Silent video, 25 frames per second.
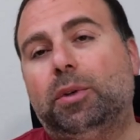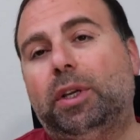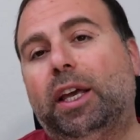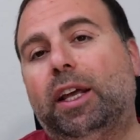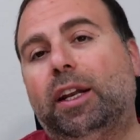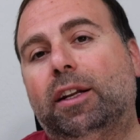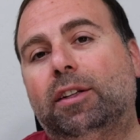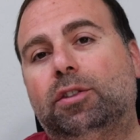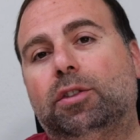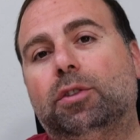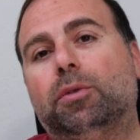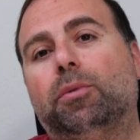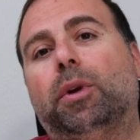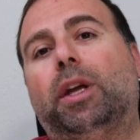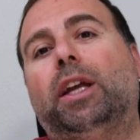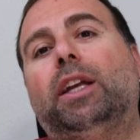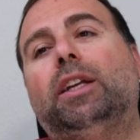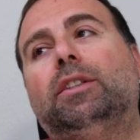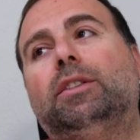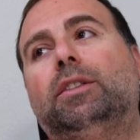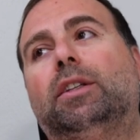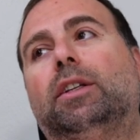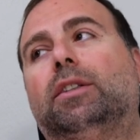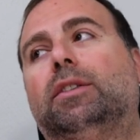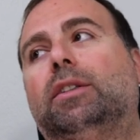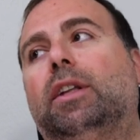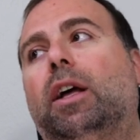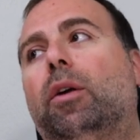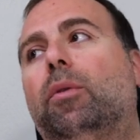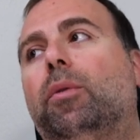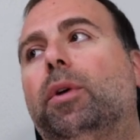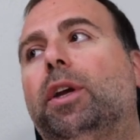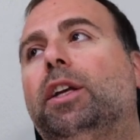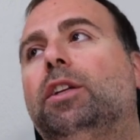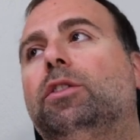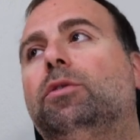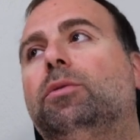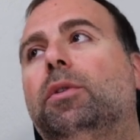we get into range tests. Now,
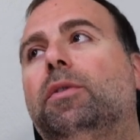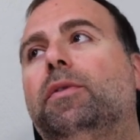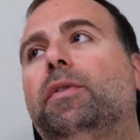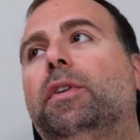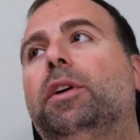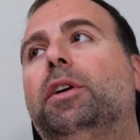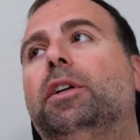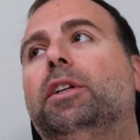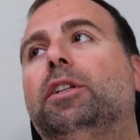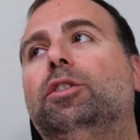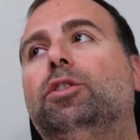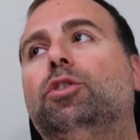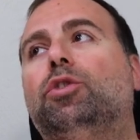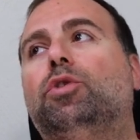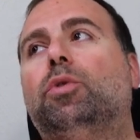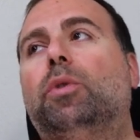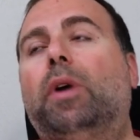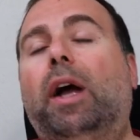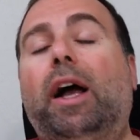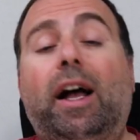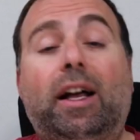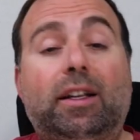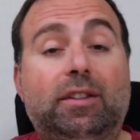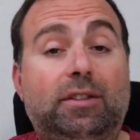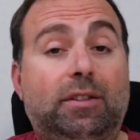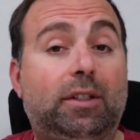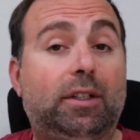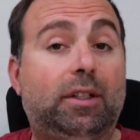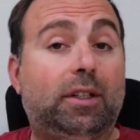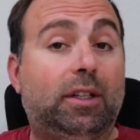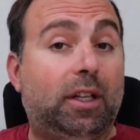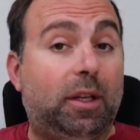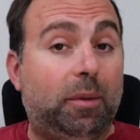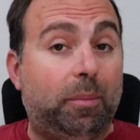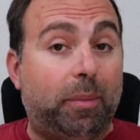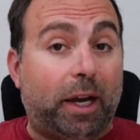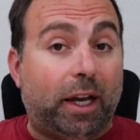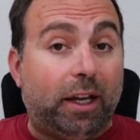range will vary
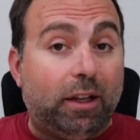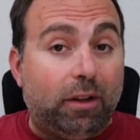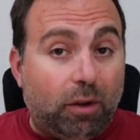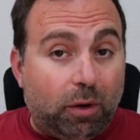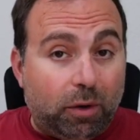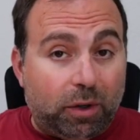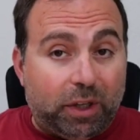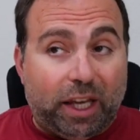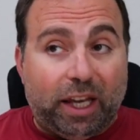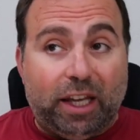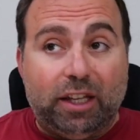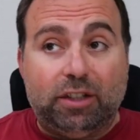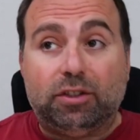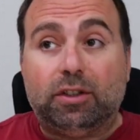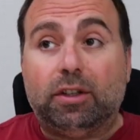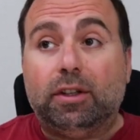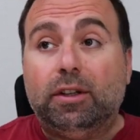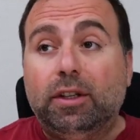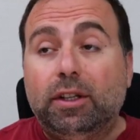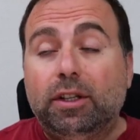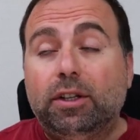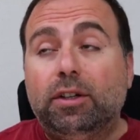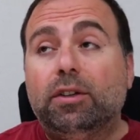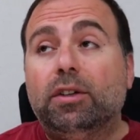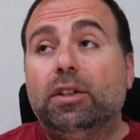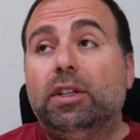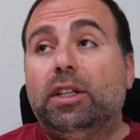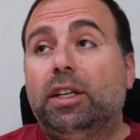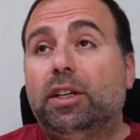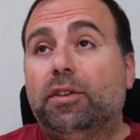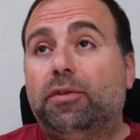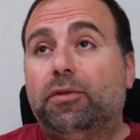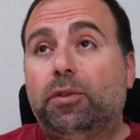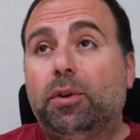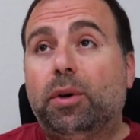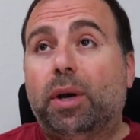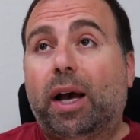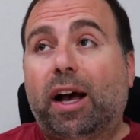drastically by location. Literally,
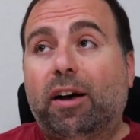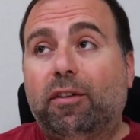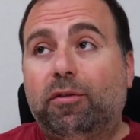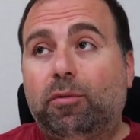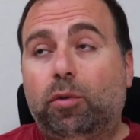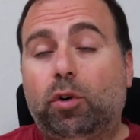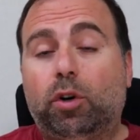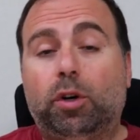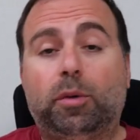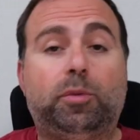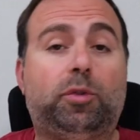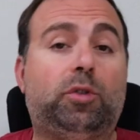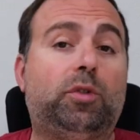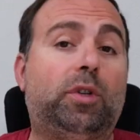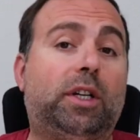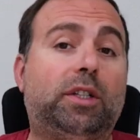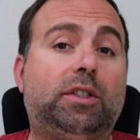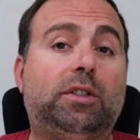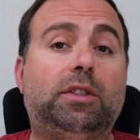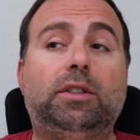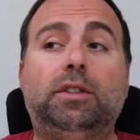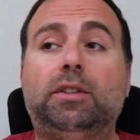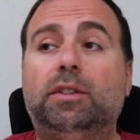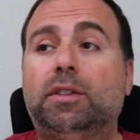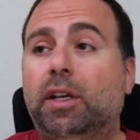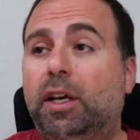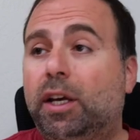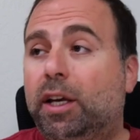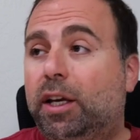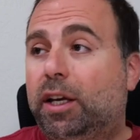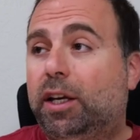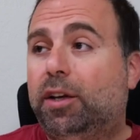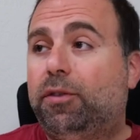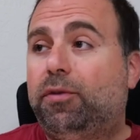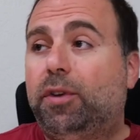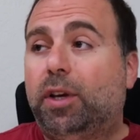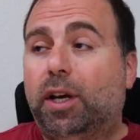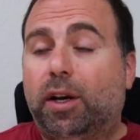if you have more obstructions,
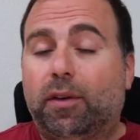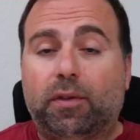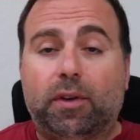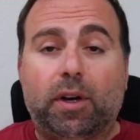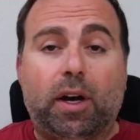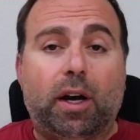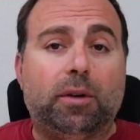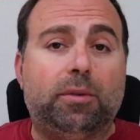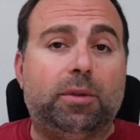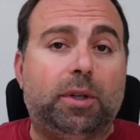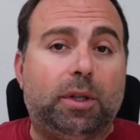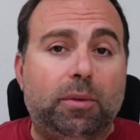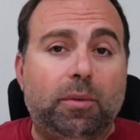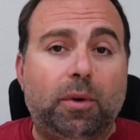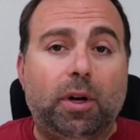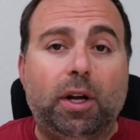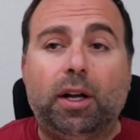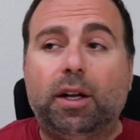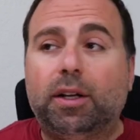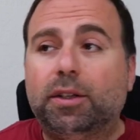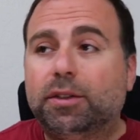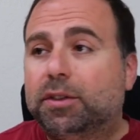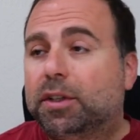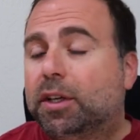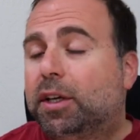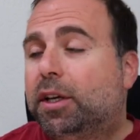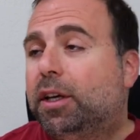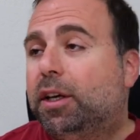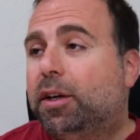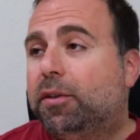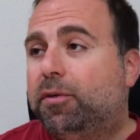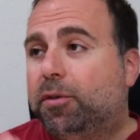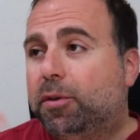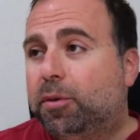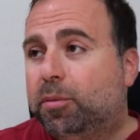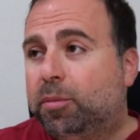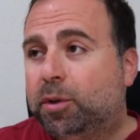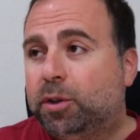if you have concrete walls,
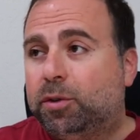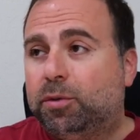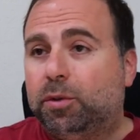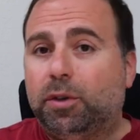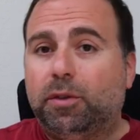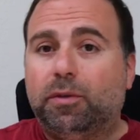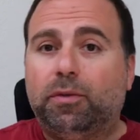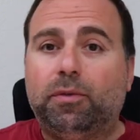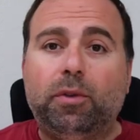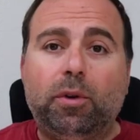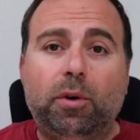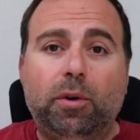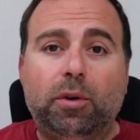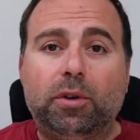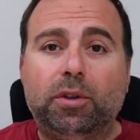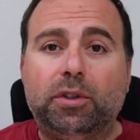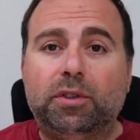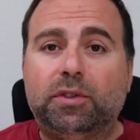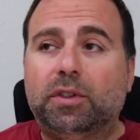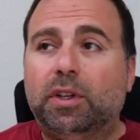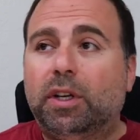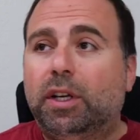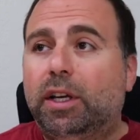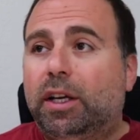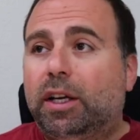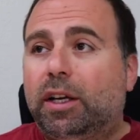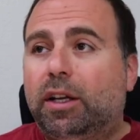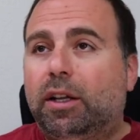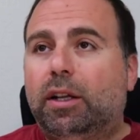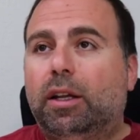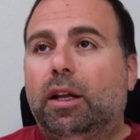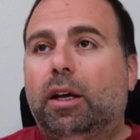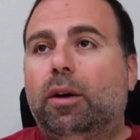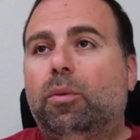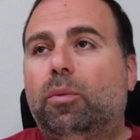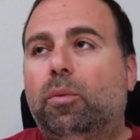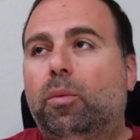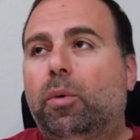if you're in between floors,
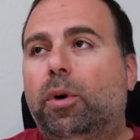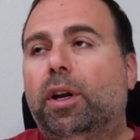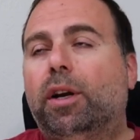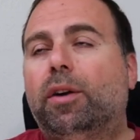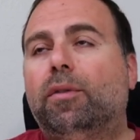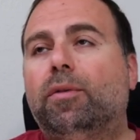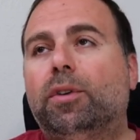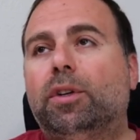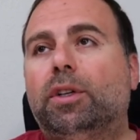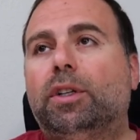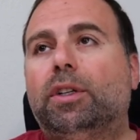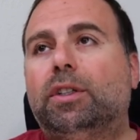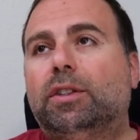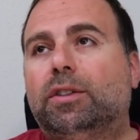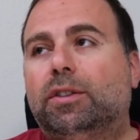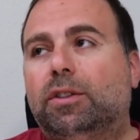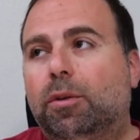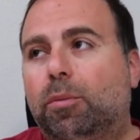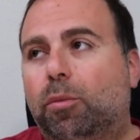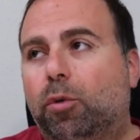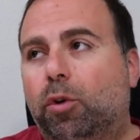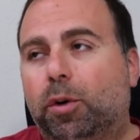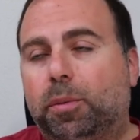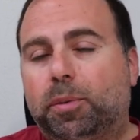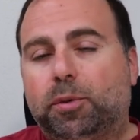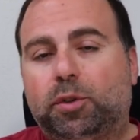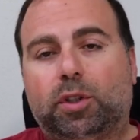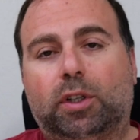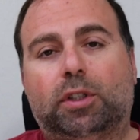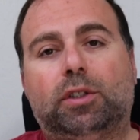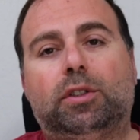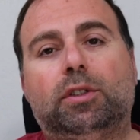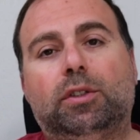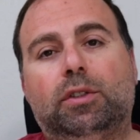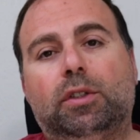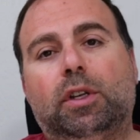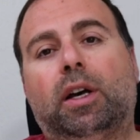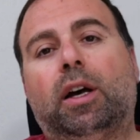whatever it is, the more
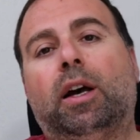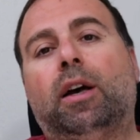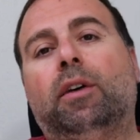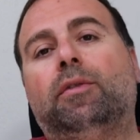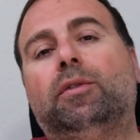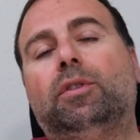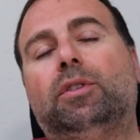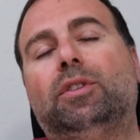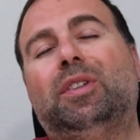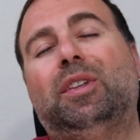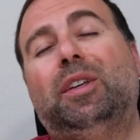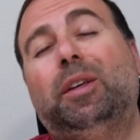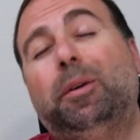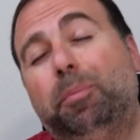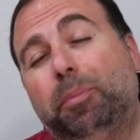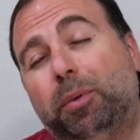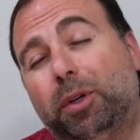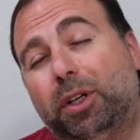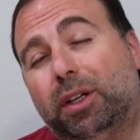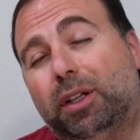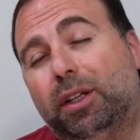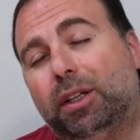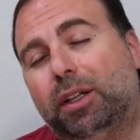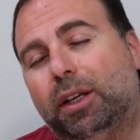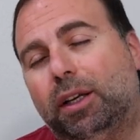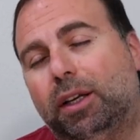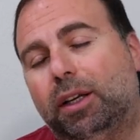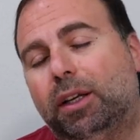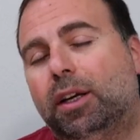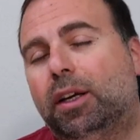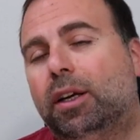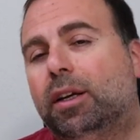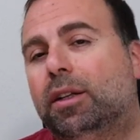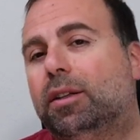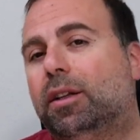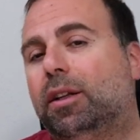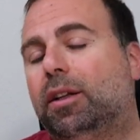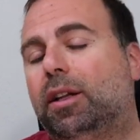obstructions you have, typically
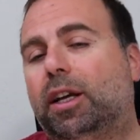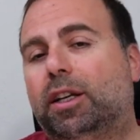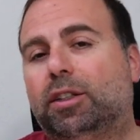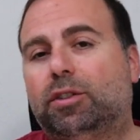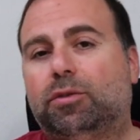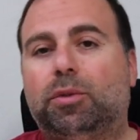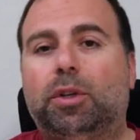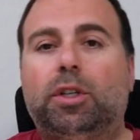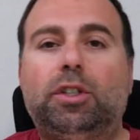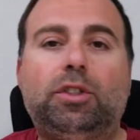the less